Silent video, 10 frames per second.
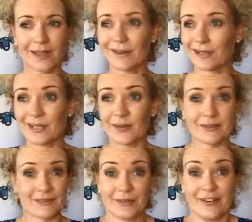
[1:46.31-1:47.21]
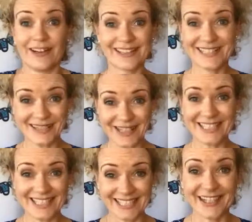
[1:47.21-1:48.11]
I know it's not very exciting,